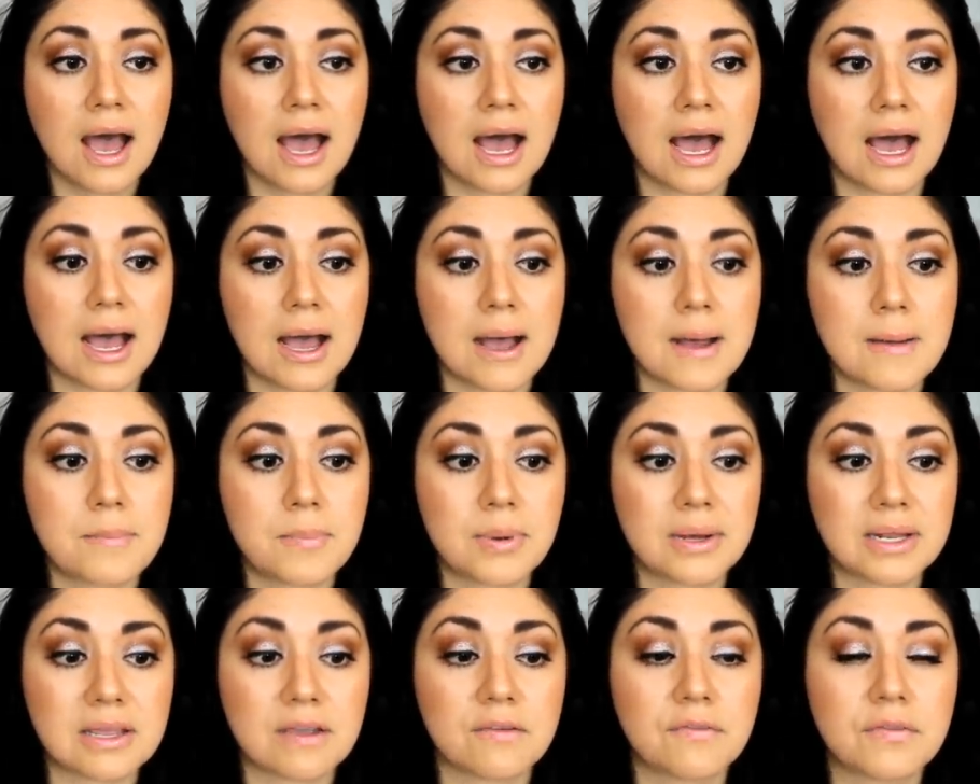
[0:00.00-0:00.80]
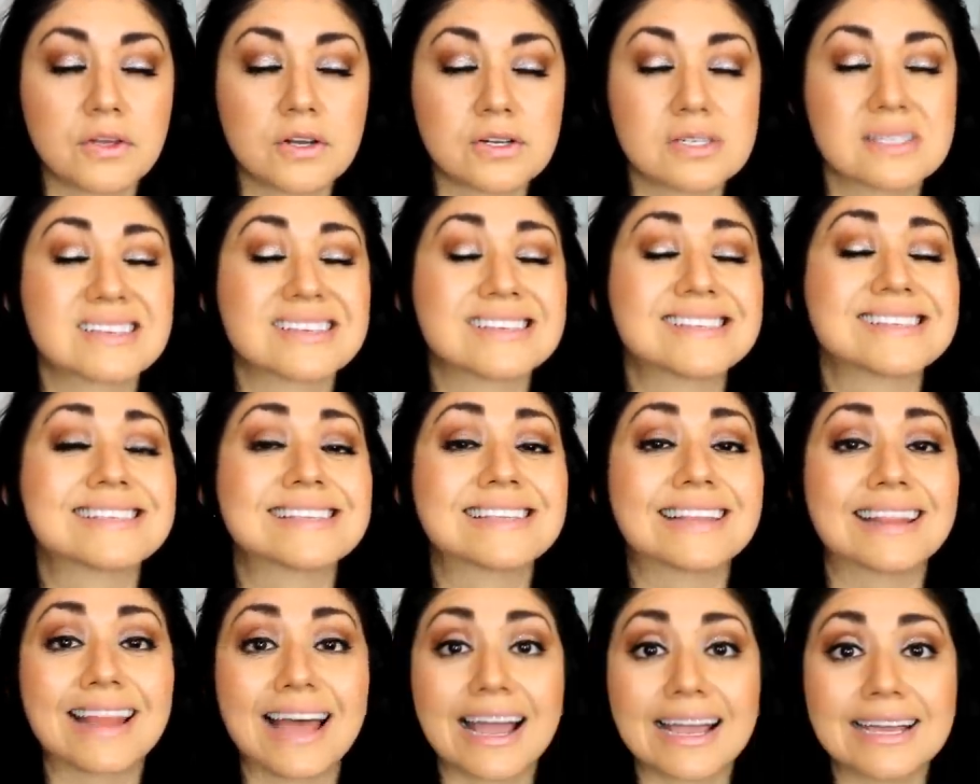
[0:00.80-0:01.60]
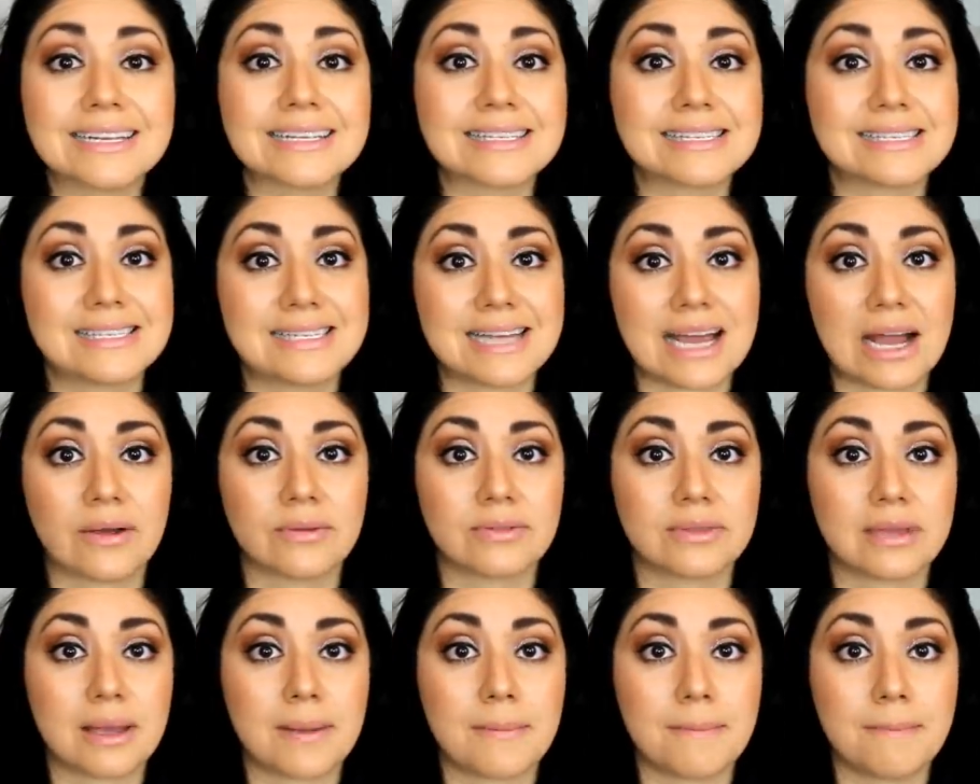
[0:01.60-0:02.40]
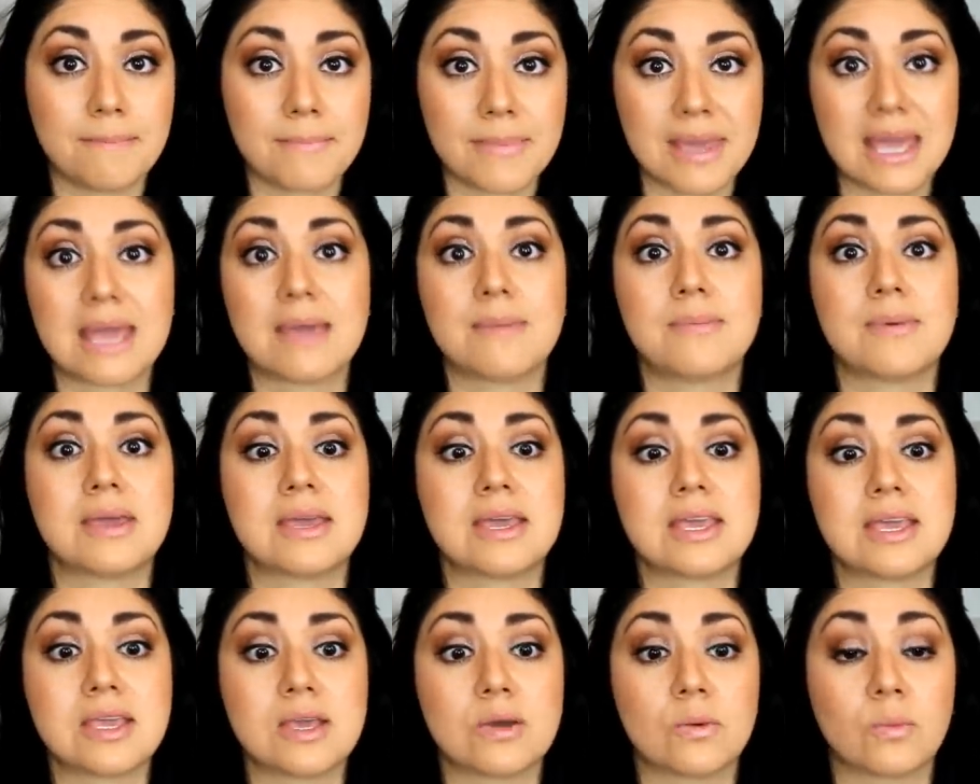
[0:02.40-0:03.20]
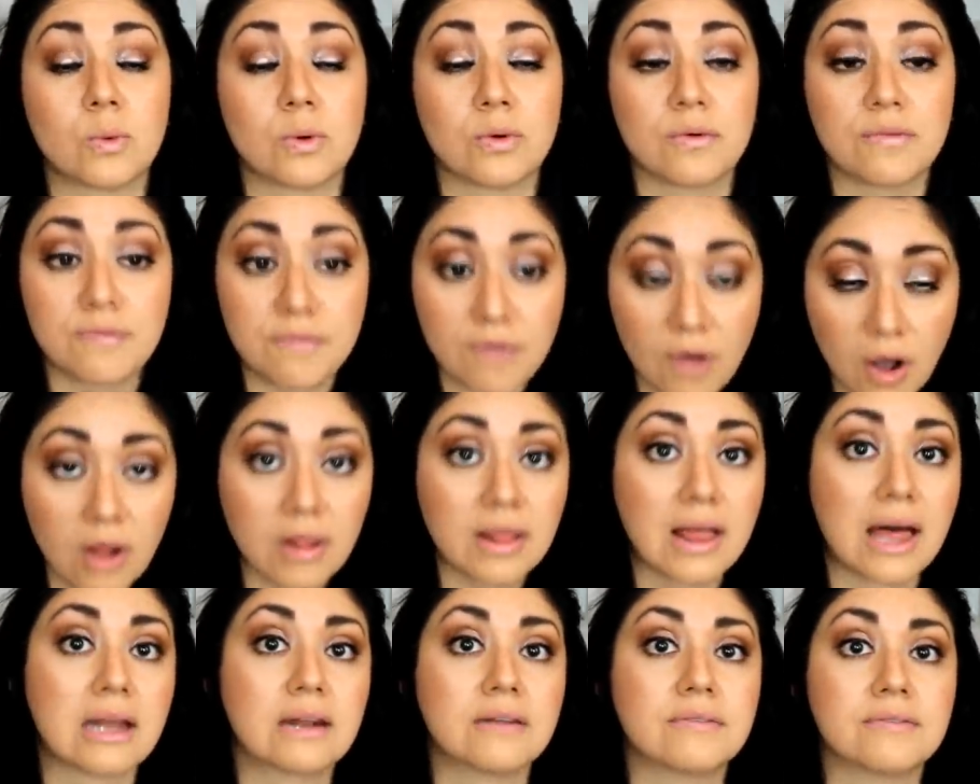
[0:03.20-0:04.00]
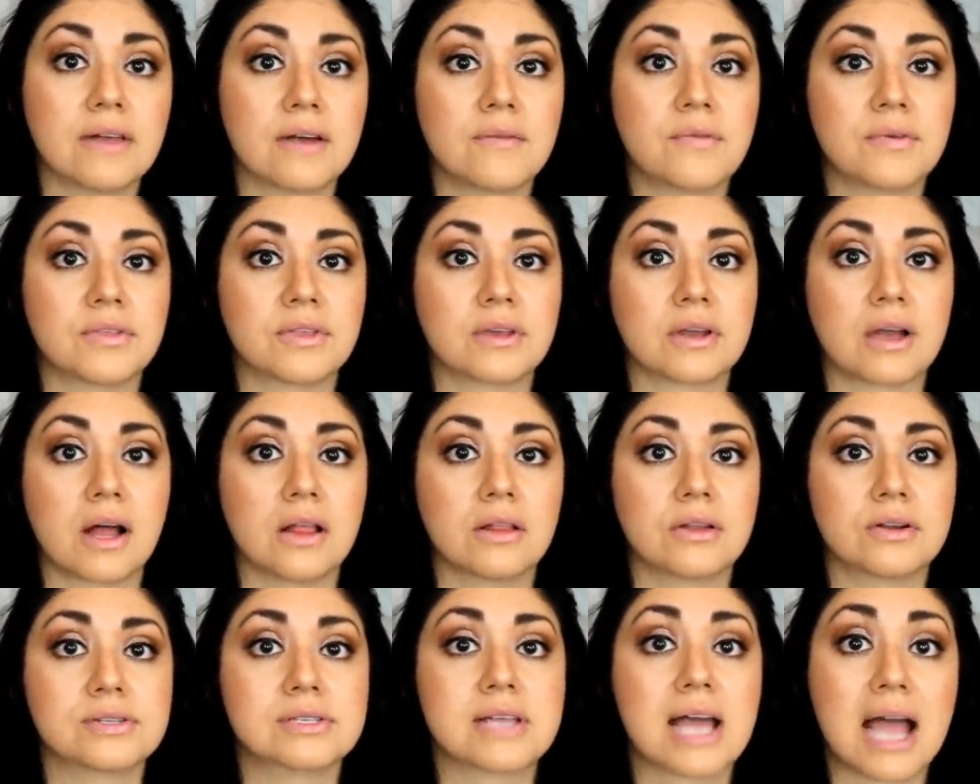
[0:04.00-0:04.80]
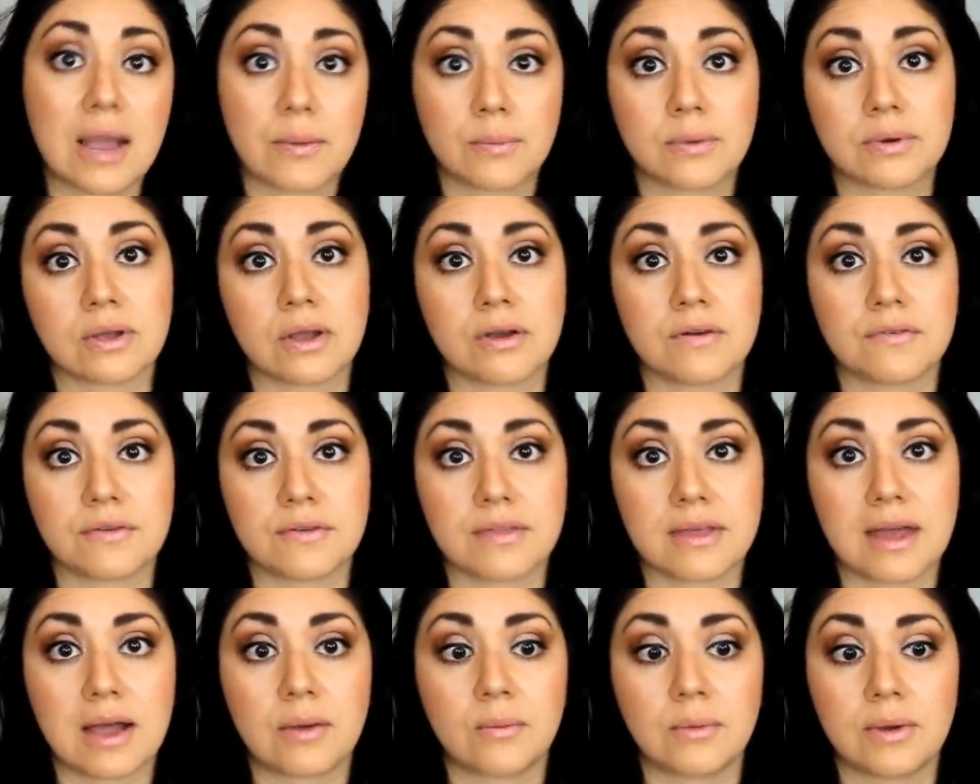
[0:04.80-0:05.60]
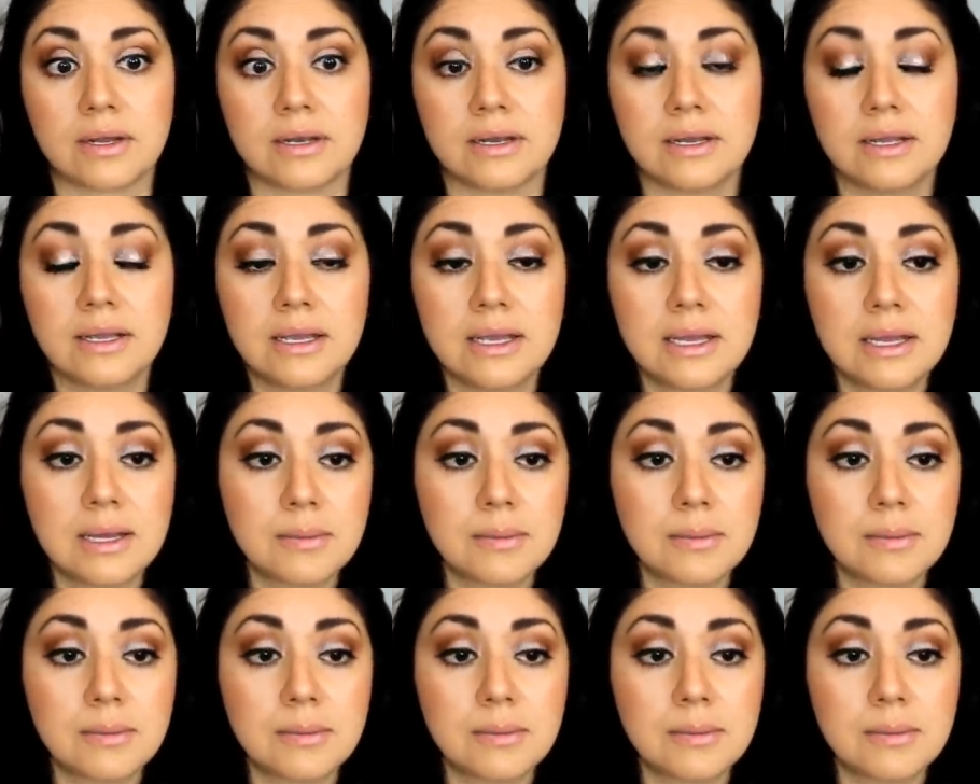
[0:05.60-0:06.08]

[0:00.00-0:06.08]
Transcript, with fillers: Uh, but if there's the slightest doubt that maybe you will fall out of love with the colors, I would go for that one.